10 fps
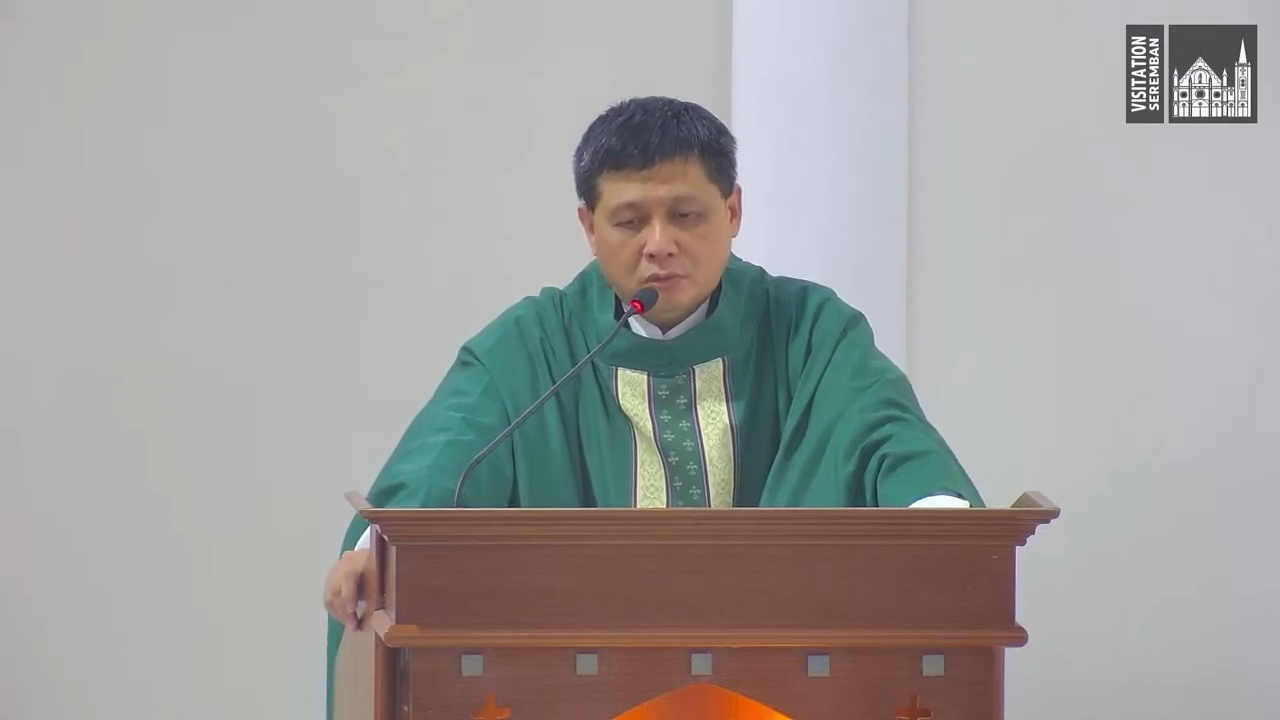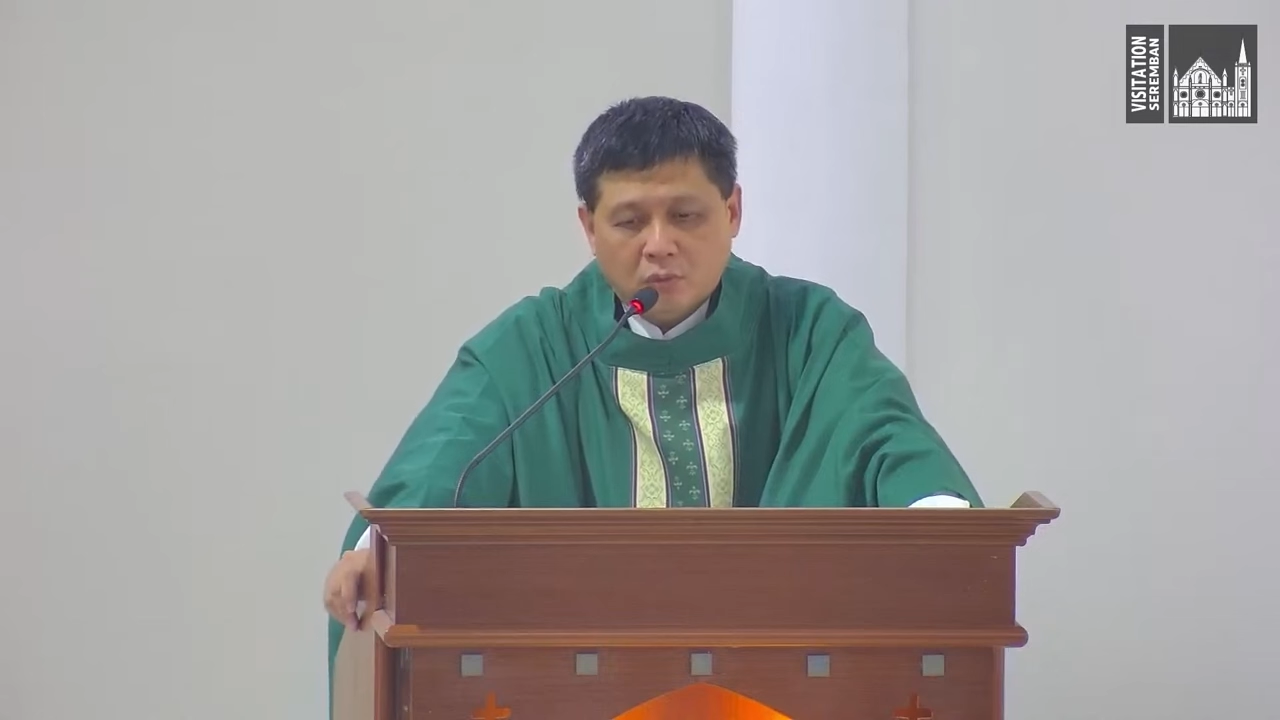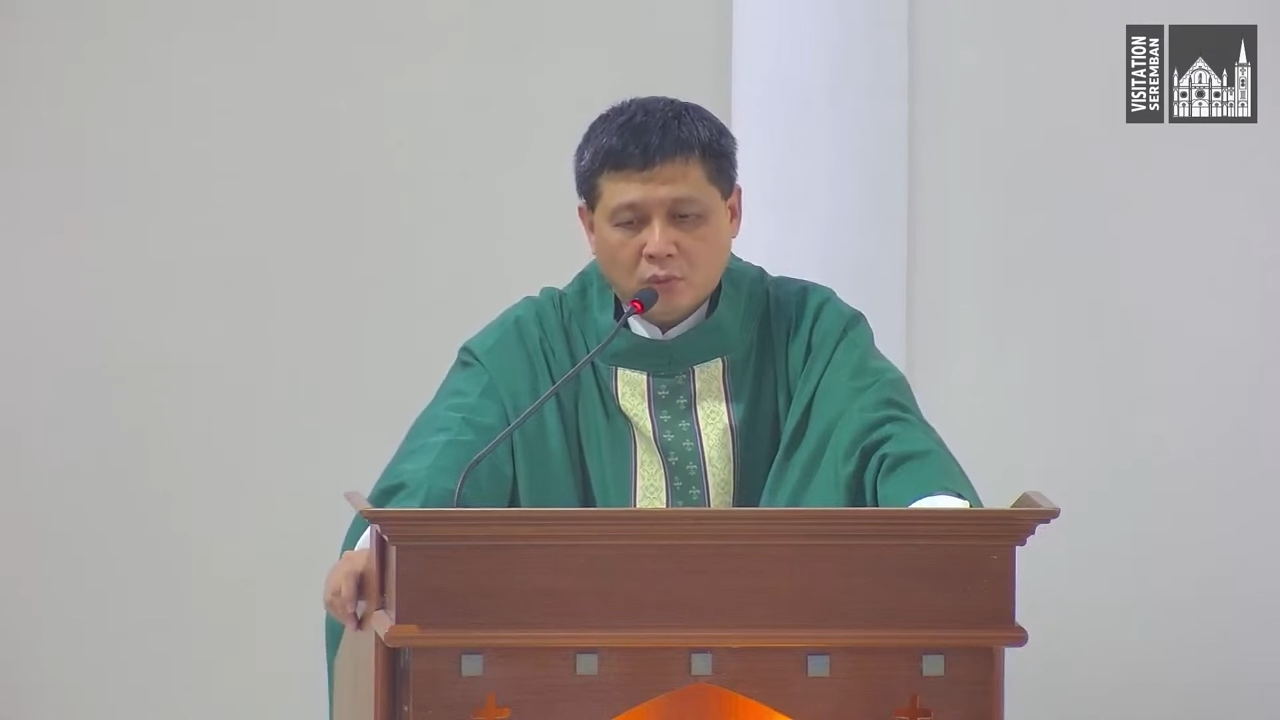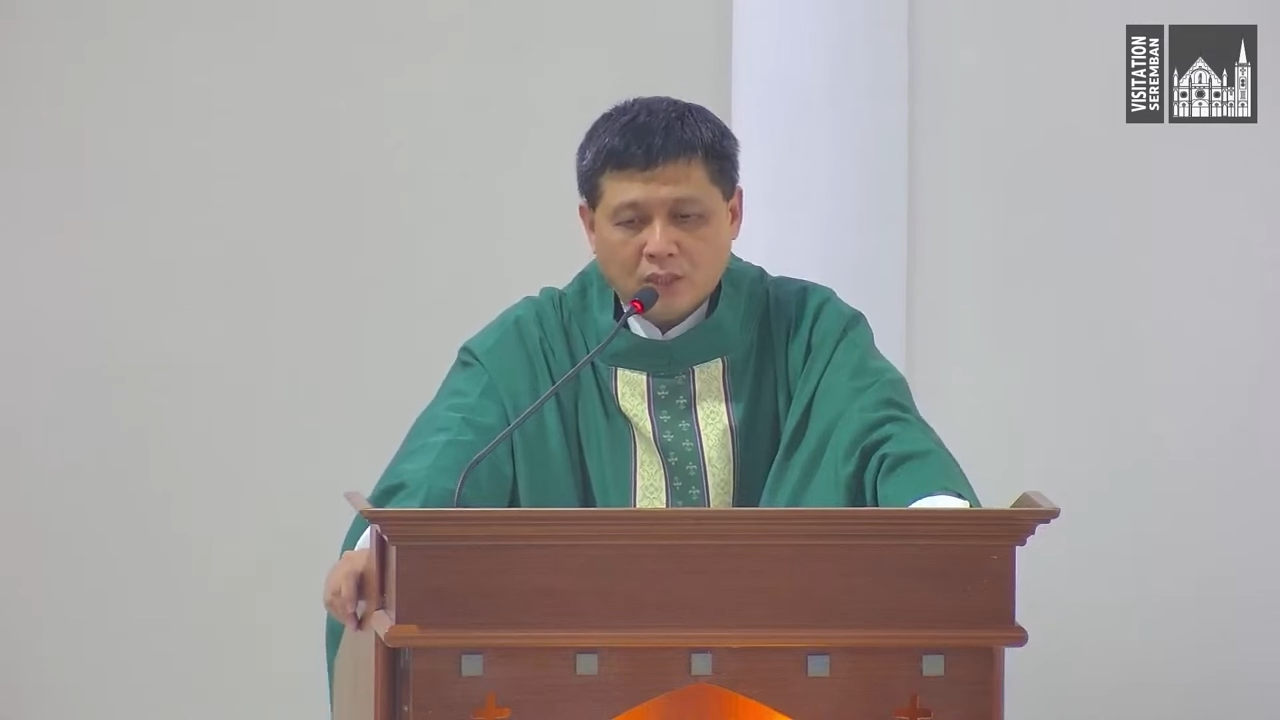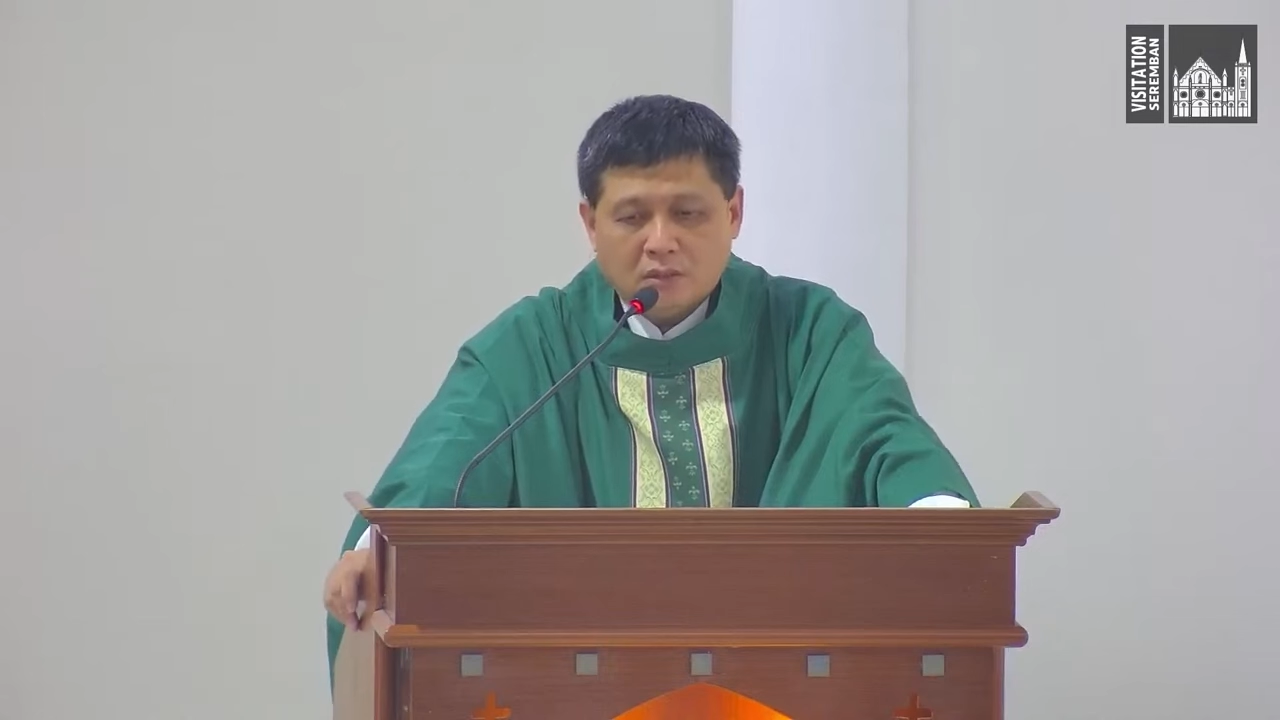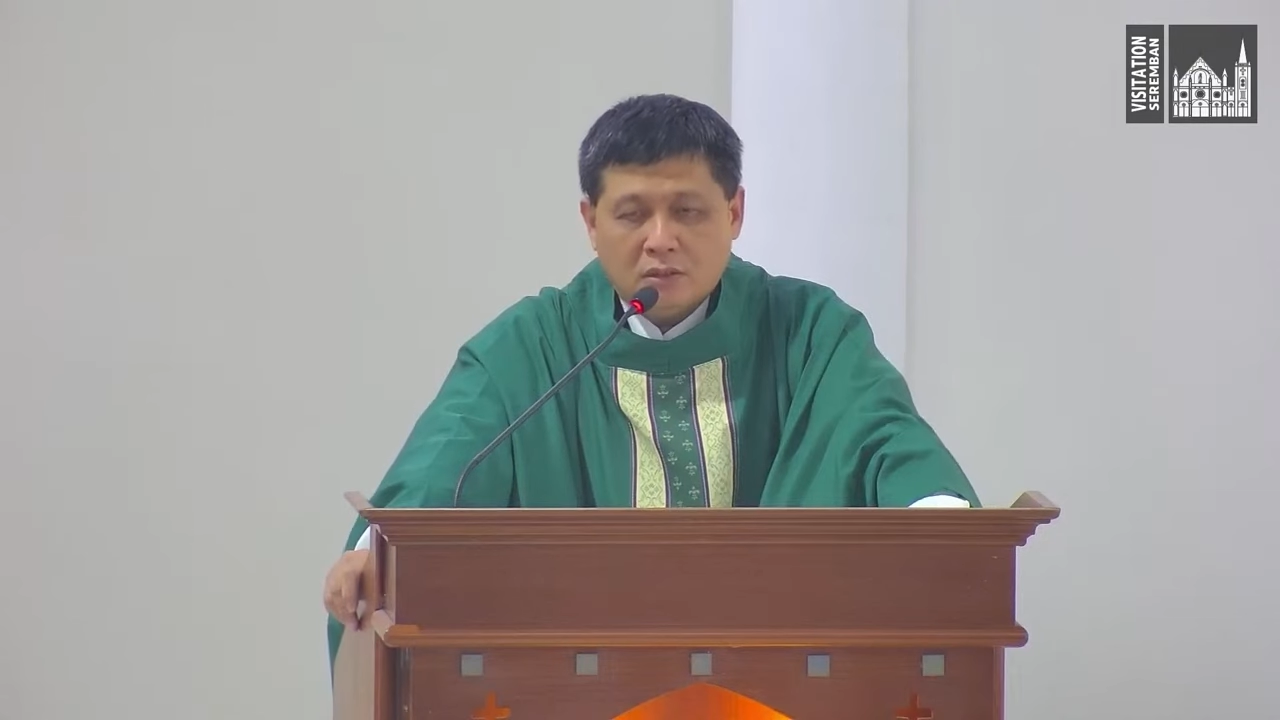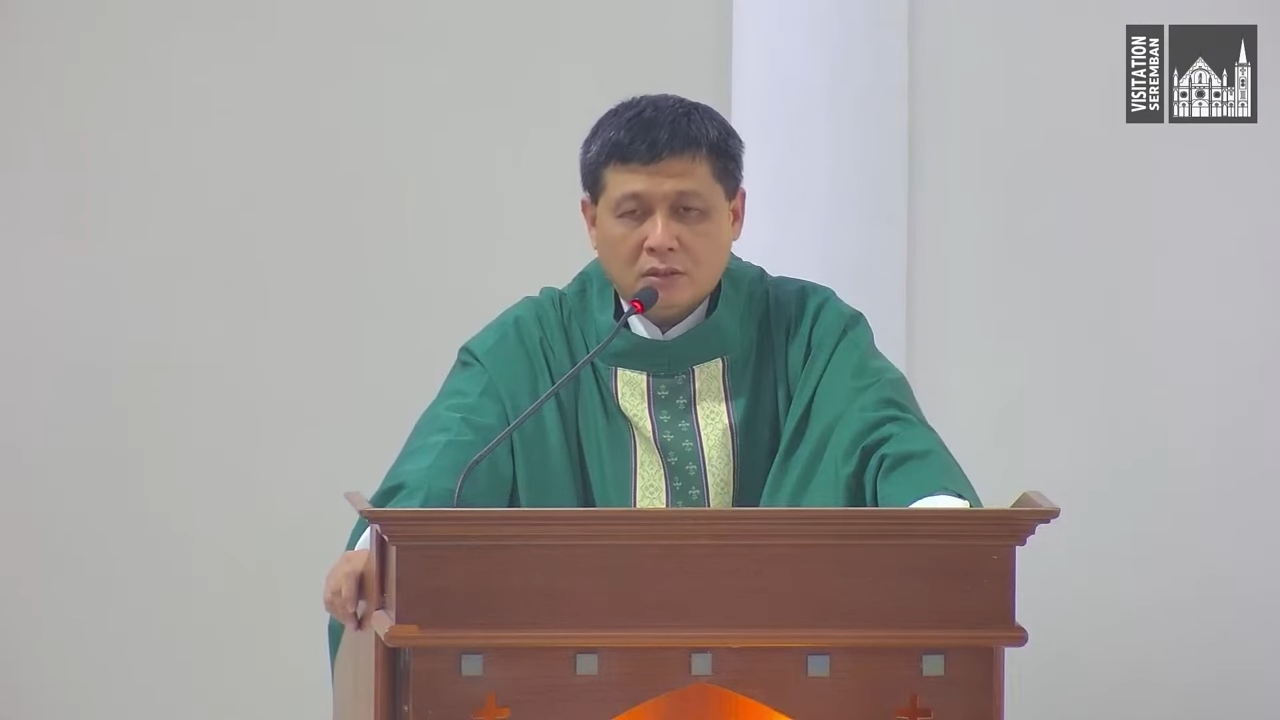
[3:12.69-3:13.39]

what